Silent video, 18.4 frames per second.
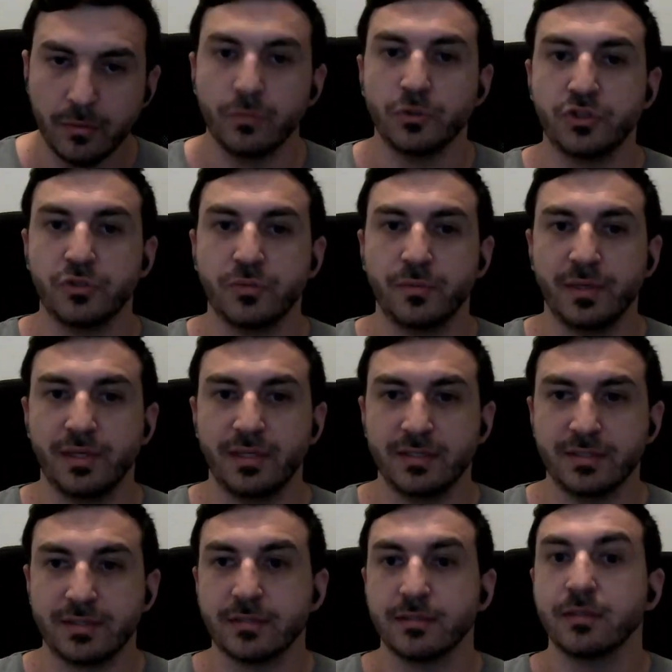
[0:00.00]
which
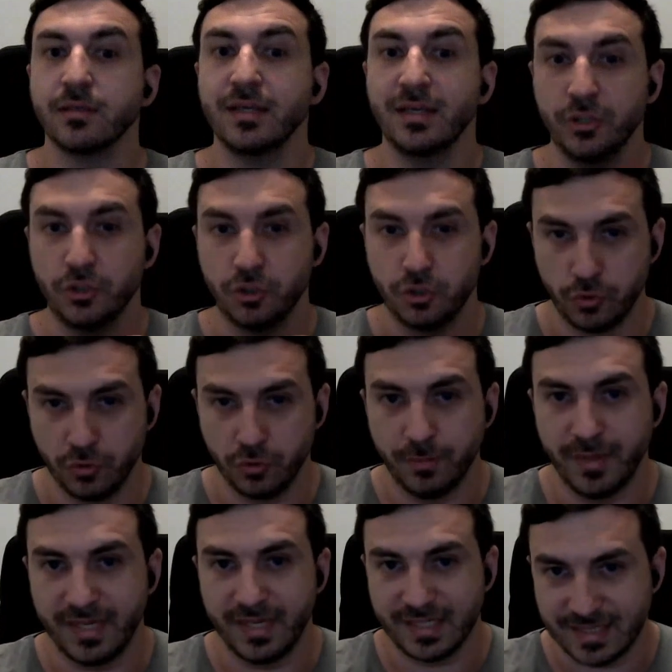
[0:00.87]
means it
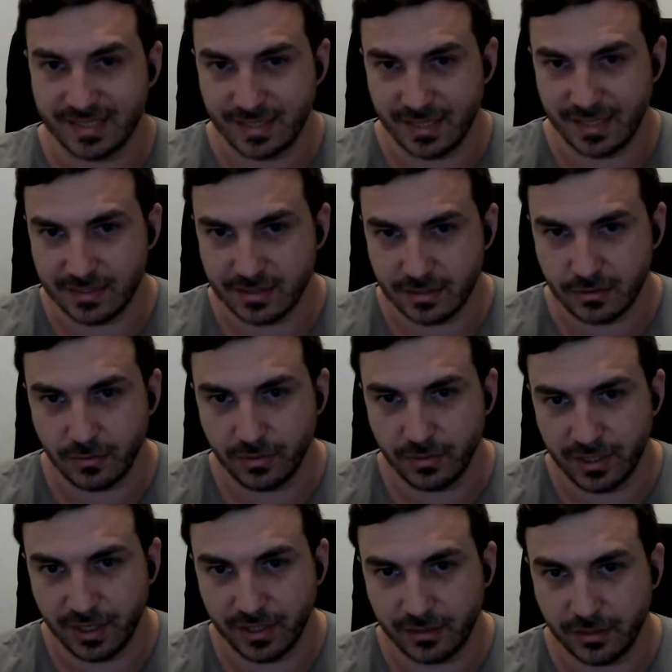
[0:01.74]
should make sense
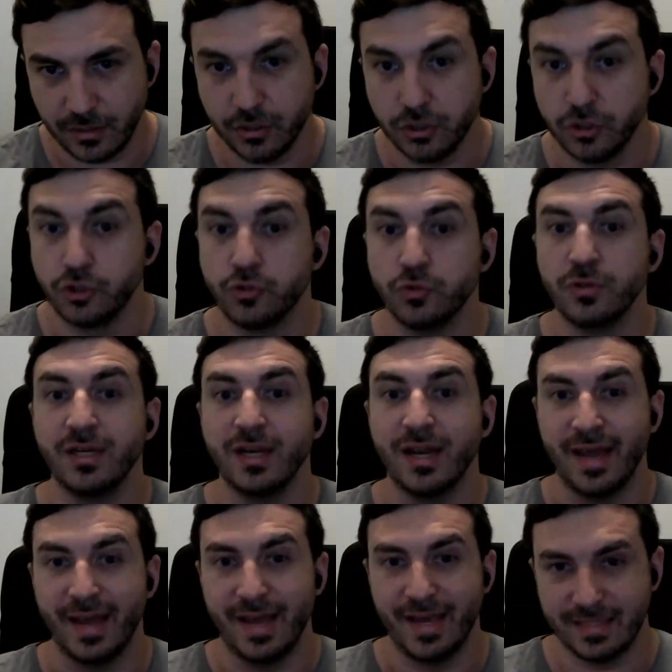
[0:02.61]
together. It should
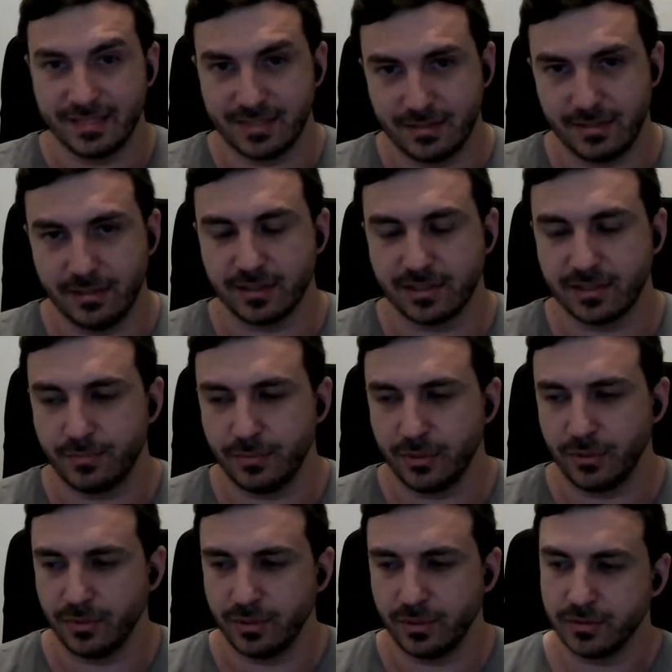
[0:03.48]
enhance the
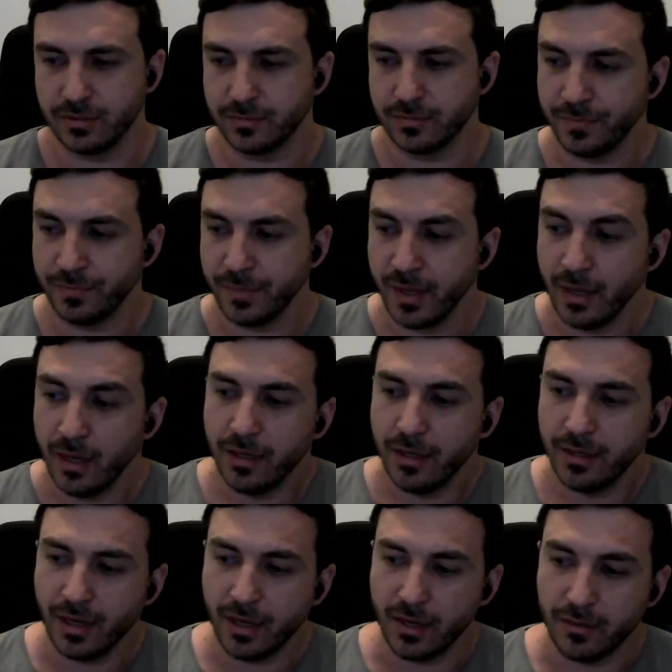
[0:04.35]
experience.
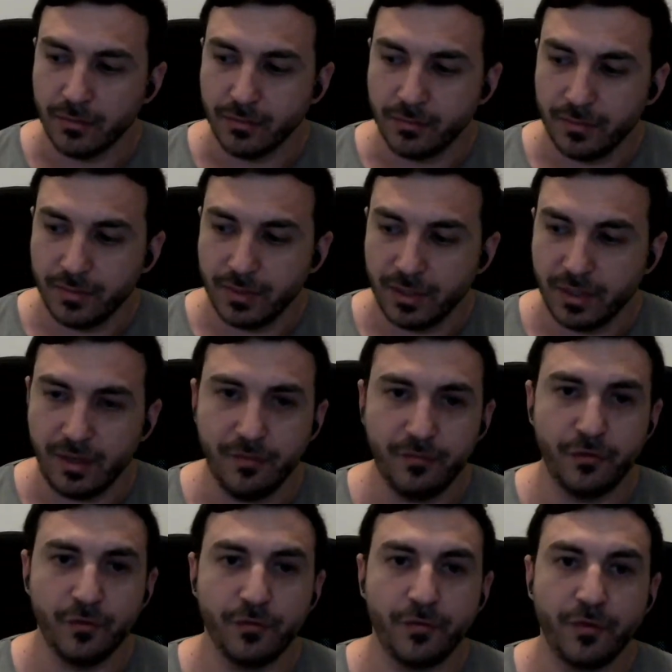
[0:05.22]
Now,
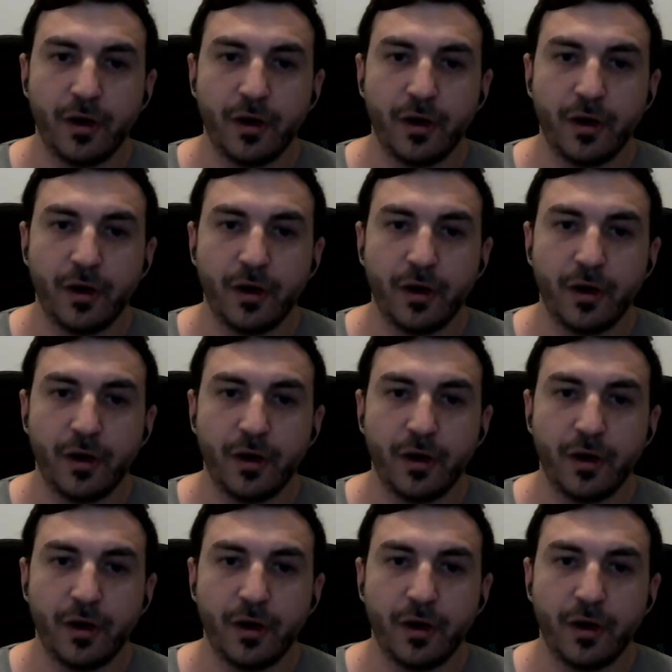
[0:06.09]
if you